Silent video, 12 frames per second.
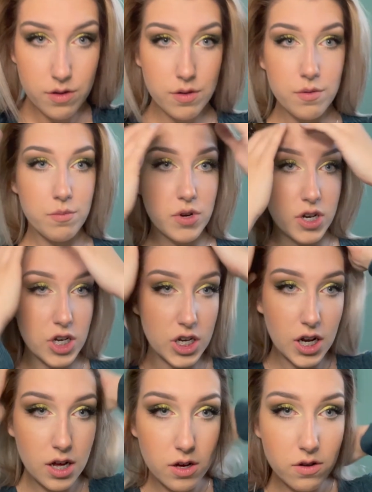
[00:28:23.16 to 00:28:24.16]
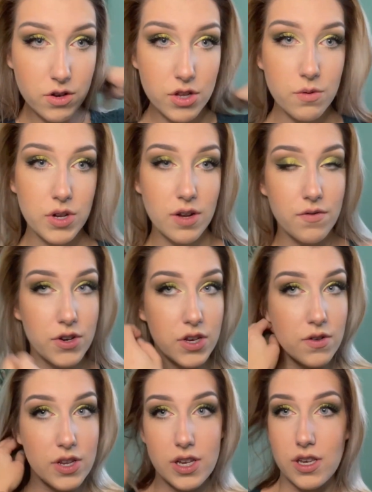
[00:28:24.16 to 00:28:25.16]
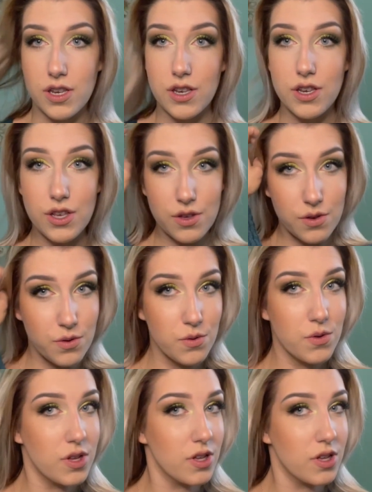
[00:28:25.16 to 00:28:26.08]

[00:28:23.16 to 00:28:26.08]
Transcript: brush it out, do whatever you need to do.